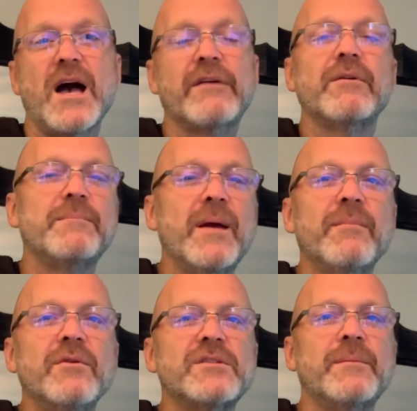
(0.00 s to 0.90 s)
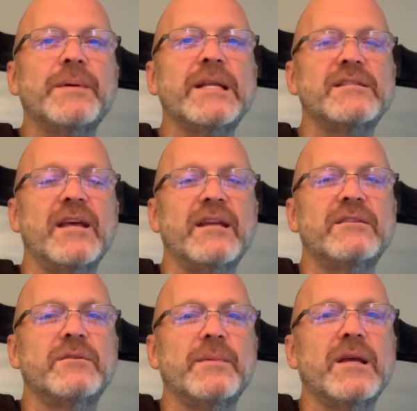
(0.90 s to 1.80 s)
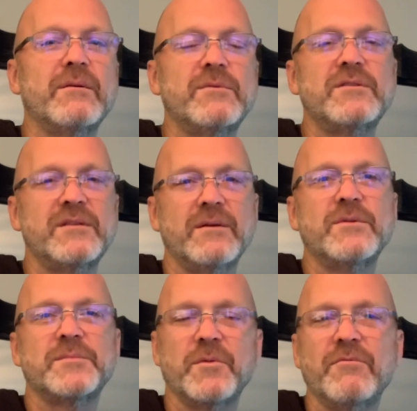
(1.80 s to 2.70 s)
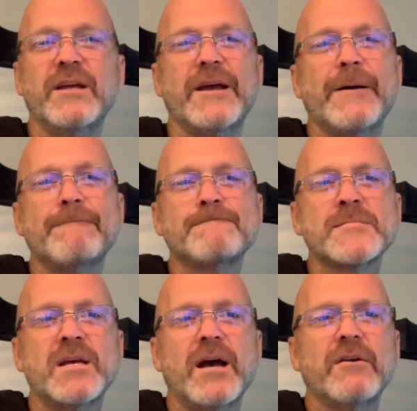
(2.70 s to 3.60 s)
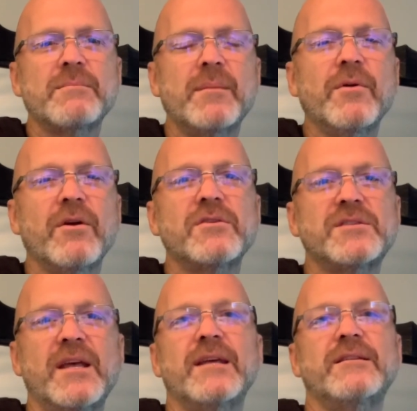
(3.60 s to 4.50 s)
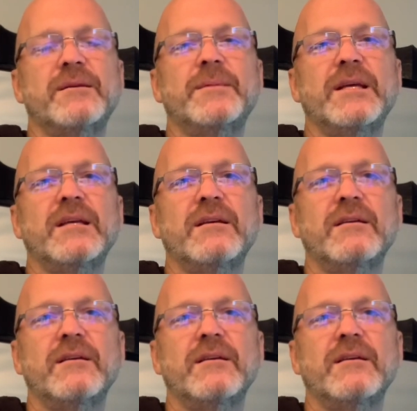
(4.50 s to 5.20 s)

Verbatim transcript: I remember somebody saying to me, it was, it was Maria. I remember her saying to me,